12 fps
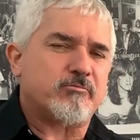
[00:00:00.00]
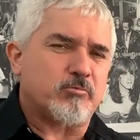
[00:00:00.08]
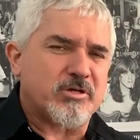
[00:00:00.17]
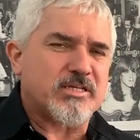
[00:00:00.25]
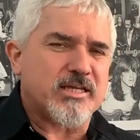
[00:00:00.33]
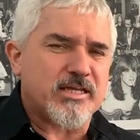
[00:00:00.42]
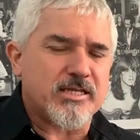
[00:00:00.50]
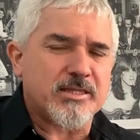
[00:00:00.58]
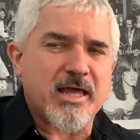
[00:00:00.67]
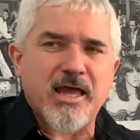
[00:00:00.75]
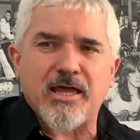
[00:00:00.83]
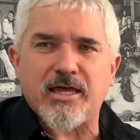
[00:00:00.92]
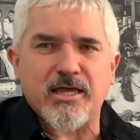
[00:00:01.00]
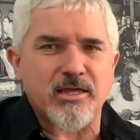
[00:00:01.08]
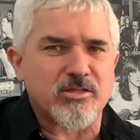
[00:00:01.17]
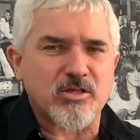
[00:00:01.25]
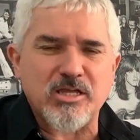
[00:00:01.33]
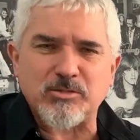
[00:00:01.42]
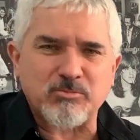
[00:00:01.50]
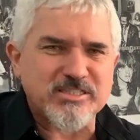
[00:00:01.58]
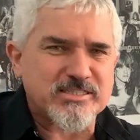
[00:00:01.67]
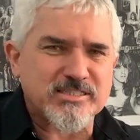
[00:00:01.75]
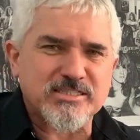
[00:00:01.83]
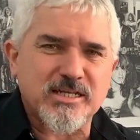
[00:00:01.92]
When you hear that, it means
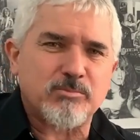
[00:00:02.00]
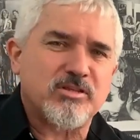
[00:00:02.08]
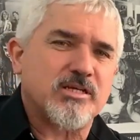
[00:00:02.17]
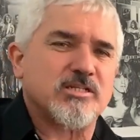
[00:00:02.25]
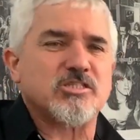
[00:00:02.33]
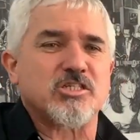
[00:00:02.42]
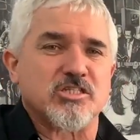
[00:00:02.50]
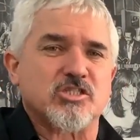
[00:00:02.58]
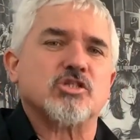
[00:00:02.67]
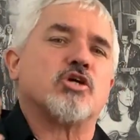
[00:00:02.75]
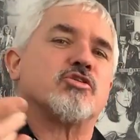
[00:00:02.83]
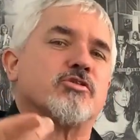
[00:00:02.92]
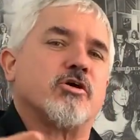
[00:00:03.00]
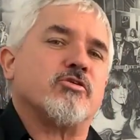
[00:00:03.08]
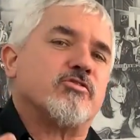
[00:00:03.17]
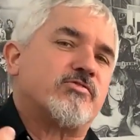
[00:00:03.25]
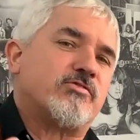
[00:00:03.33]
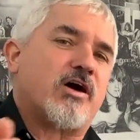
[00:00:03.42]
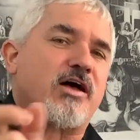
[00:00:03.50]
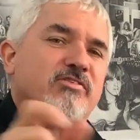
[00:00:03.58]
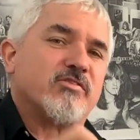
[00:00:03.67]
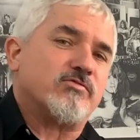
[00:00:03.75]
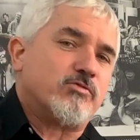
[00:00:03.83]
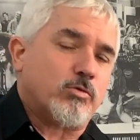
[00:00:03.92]
the same thing, it just got those fives
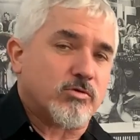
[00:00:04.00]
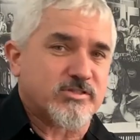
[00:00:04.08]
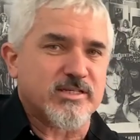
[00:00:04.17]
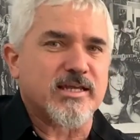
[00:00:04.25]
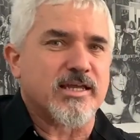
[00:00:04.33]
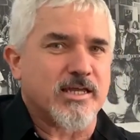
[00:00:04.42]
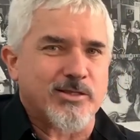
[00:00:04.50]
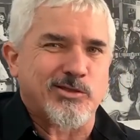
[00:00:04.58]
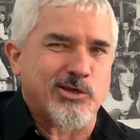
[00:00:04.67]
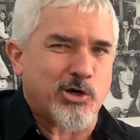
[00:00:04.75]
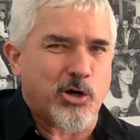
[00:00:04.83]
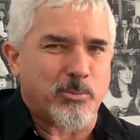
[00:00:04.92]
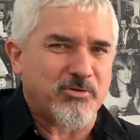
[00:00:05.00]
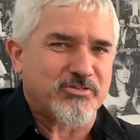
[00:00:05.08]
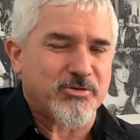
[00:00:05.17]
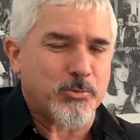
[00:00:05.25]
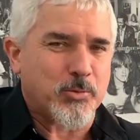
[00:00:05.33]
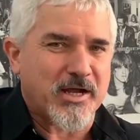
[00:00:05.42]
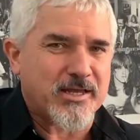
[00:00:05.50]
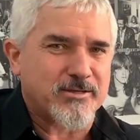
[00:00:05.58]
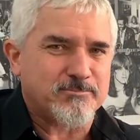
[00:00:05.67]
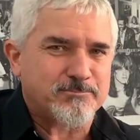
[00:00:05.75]
and fours in the opposite way.